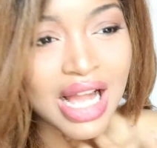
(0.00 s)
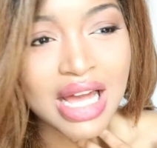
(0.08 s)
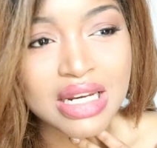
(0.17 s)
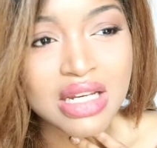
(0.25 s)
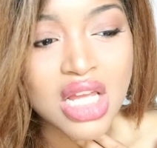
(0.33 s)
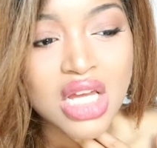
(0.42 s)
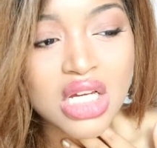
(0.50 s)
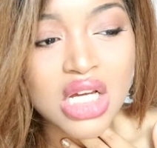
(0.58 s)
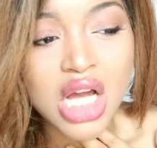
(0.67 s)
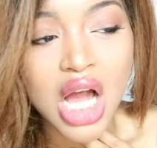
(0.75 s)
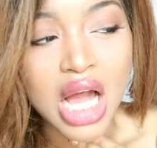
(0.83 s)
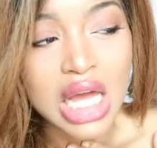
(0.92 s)
I had,
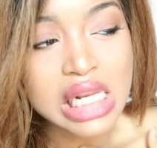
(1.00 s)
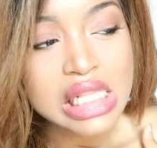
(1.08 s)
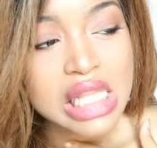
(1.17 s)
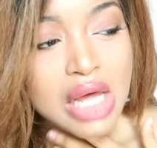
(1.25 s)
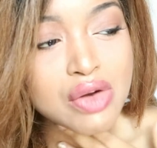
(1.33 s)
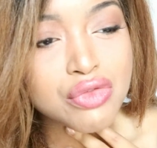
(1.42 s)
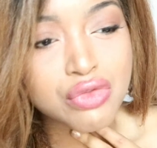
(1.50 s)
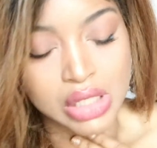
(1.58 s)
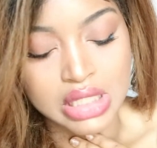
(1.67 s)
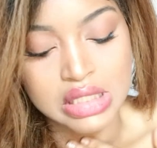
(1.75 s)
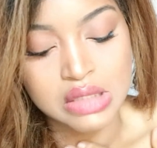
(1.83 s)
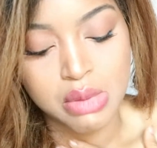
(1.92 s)
I had a lot of
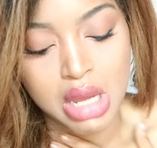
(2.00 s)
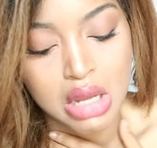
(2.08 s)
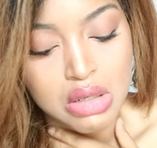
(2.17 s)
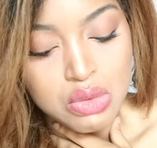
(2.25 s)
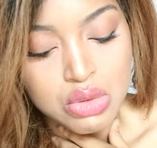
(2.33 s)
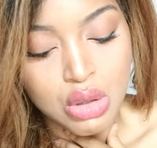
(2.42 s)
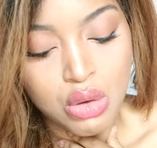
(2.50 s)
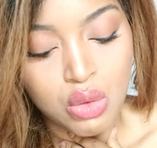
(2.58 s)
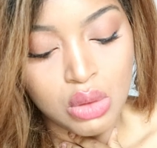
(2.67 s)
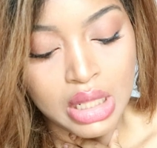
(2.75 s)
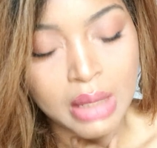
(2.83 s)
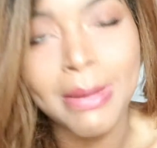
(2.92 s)
friends, but I don't
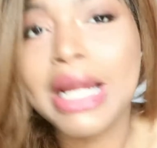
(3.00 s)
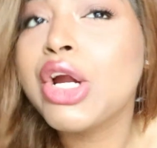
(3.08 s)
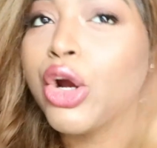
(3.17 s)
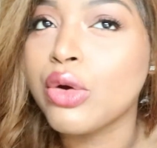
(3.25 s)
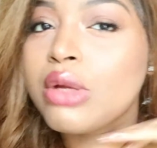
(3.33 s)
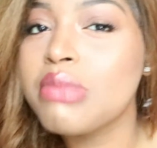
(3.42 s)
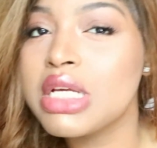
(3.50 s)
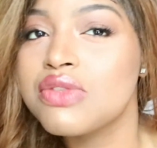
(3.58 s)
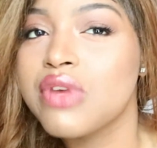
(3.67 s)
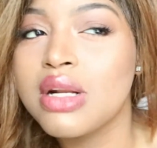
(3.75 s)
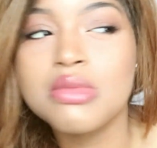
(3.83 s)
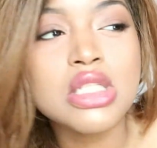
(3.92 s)
know. Like my current
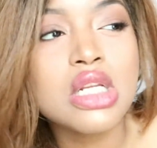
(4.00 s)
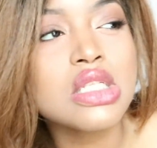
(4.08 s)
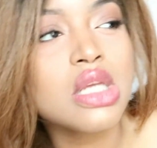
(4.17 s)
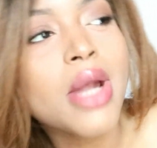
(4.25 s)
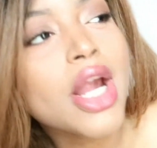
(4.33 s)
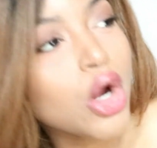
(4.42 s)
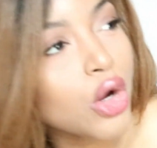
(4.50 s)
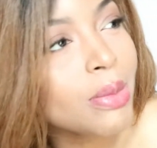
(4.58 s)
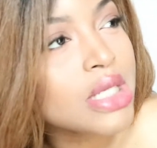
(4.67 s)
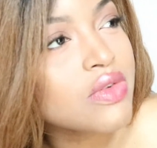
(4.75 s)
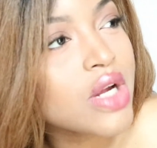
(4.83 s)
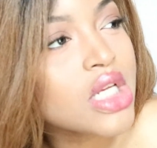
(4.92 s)
best friend, I'm just gonna say my
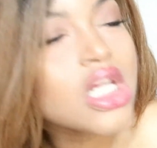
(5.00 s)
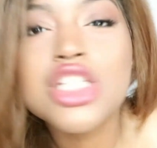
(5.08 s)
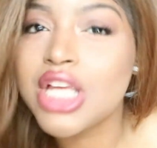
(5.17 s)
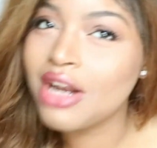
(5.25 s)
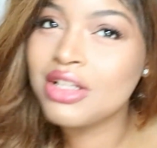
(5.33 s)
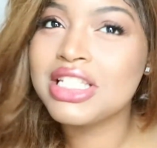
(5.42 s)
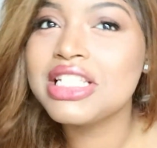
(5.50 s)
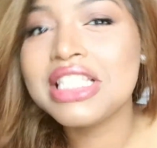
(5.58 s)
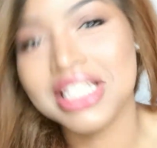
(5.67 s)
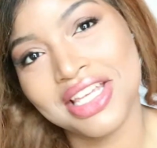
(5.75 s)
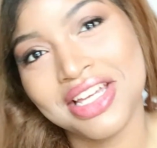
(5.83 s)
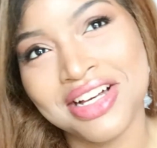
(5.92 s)
current best friend. Shout out to
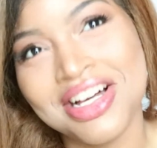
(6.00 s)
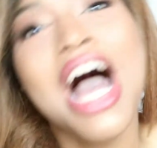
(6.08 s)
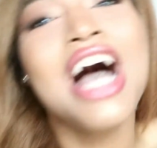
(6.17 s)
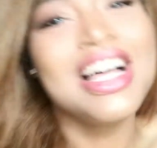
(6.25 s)
Tia.